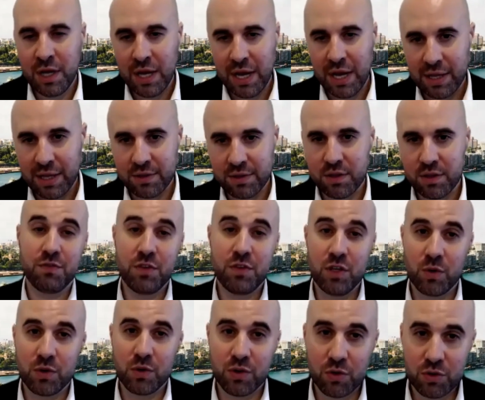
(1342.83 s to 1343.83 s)
and the
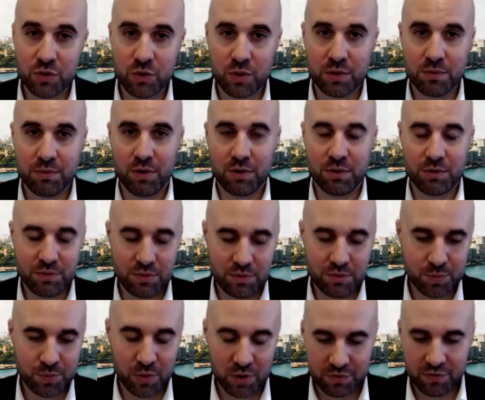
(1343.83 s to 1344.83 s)
video is also on
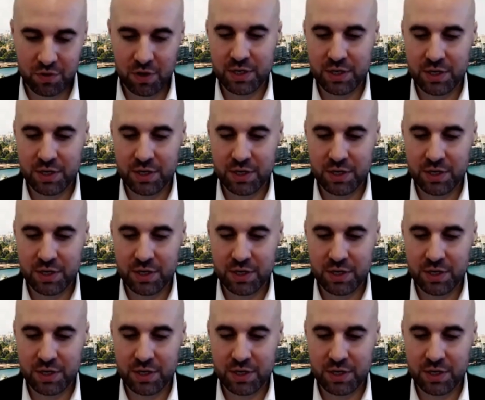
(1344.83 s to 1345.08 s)
Spotify